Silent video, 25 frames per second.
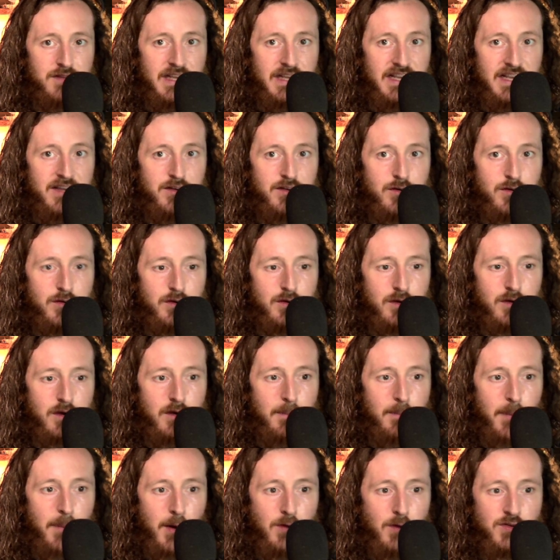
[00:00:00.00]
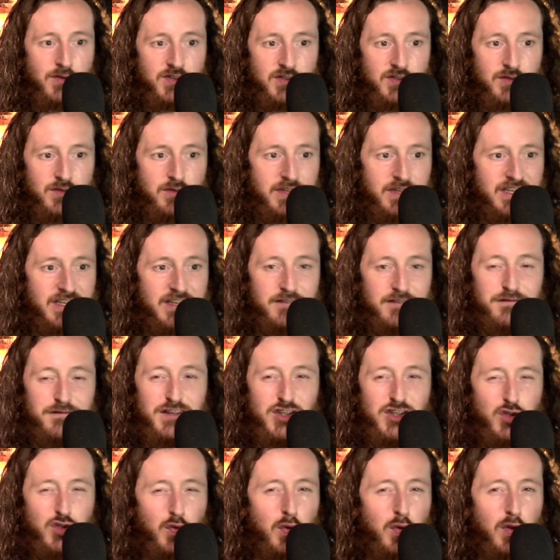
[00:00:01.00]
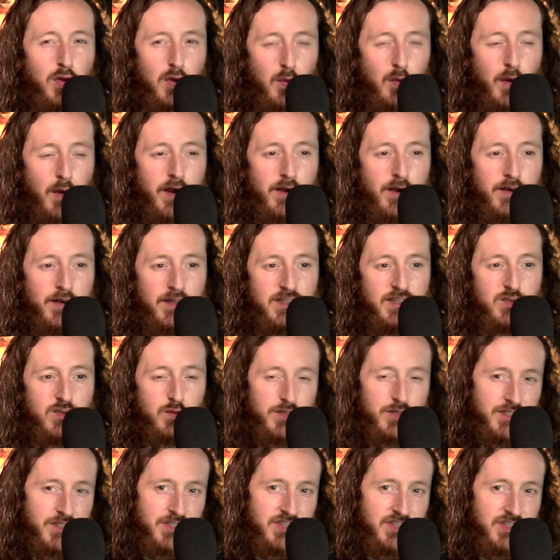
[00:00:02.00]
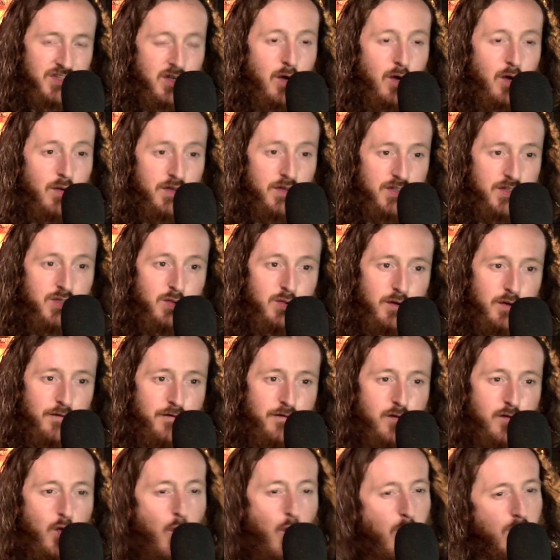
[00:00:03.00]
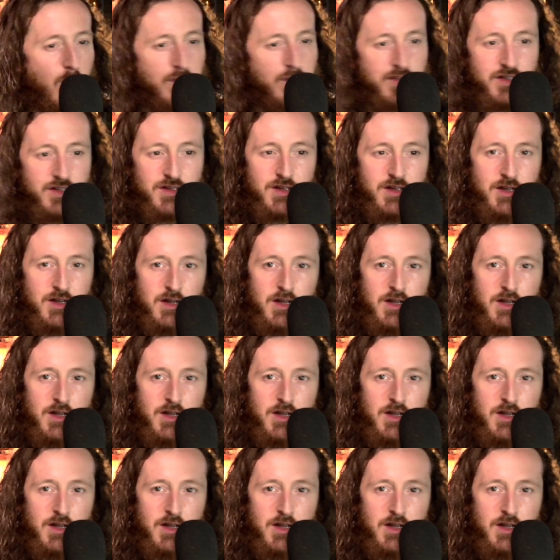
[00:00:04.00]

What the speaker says: interpersonal individual awareness, which is going to, of course,